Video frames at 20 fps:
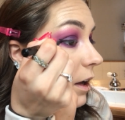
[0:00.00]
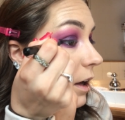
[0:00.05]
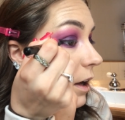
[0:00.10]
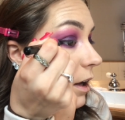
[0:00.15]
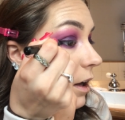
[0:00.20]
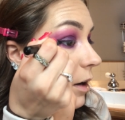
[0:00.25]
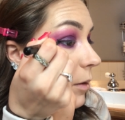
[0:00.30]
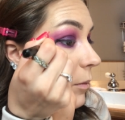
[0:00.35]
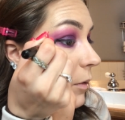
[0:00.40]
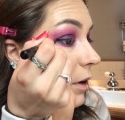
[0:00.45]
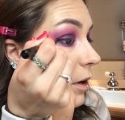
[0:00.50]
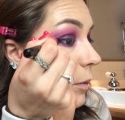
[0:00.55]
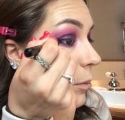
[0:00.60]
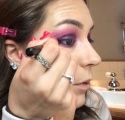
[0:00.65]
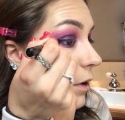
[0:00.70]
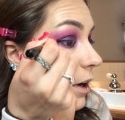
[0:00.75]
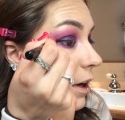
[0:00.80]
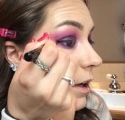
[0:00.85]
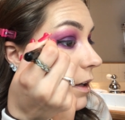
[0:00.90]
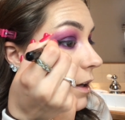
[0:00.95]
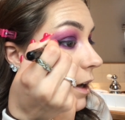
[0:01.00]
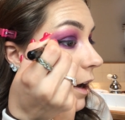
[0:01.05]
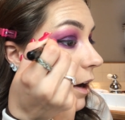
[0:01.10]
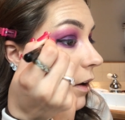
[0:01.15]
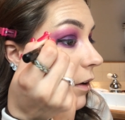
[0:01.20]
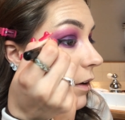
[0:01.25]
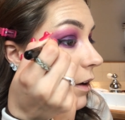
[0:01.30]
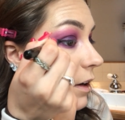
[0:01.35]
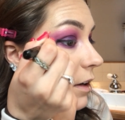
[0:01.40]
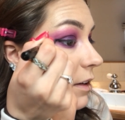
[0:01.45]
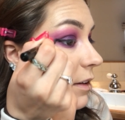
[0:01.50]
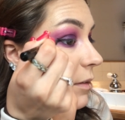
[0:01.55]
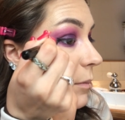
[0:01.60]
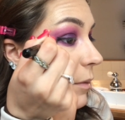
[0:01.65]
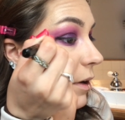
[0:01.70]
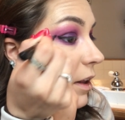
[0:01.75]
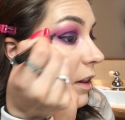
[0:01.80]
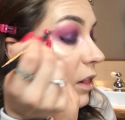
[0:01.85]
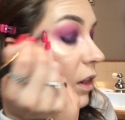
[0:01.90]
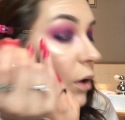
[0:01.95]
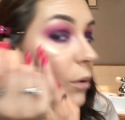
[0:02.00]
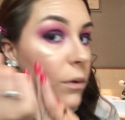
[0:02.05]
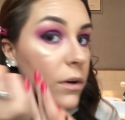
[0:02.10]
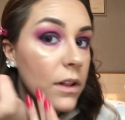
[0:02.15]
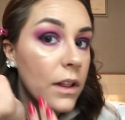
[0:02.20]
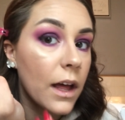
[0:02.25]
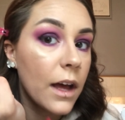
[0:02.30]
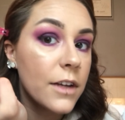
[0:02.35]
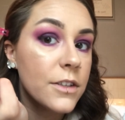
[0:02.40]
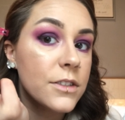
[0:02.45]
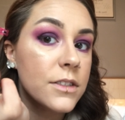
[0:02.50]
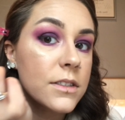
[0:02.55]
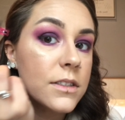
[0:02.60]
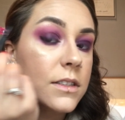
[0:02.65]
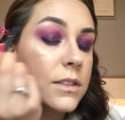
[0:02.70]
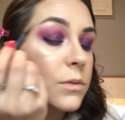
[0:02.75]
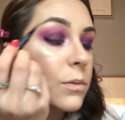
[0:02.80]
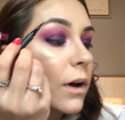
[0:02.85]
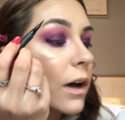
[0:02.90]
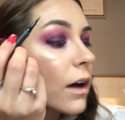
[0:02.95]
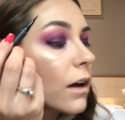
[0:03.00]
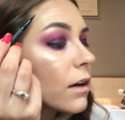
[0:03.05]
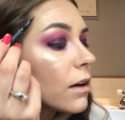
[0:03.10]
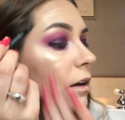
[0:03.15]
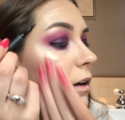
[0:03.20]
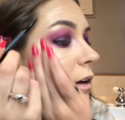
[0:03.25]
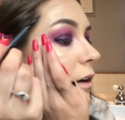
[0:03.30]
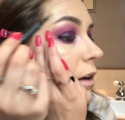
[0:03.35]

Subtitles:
And I'm going to bring it down into my lower lashes as well.